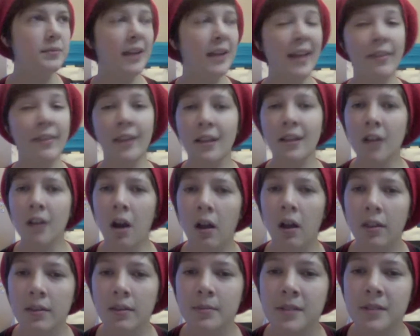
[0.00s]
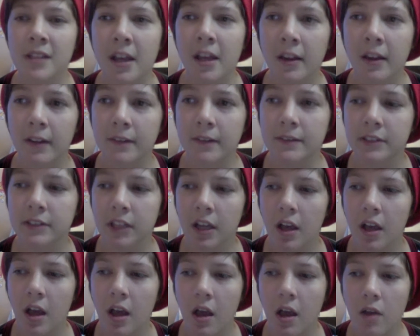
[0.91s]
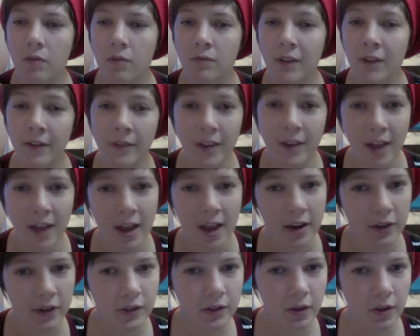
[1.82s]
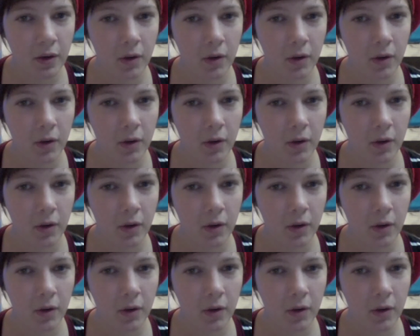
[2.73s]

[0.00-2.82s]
and they call themselves rêveurs,